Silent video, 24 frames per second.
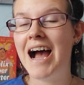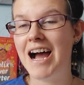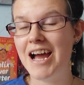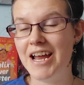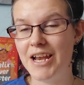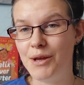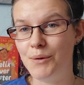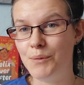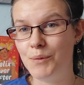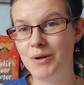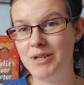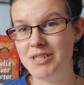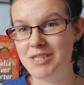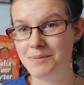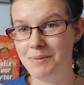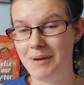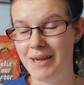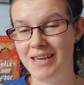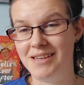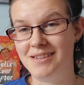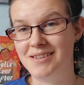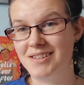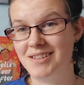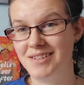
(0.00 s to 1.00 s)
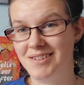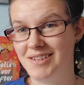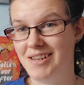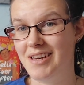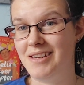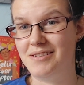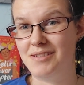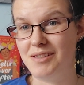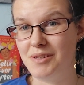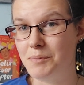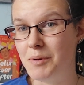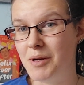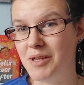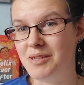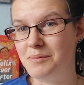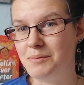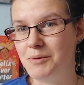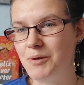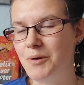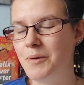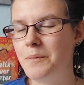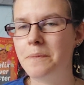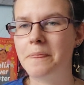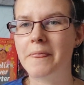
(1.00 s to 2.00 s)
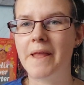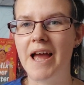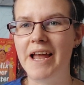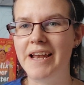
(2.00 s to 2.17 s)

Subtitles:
and I want to be as concise as possible,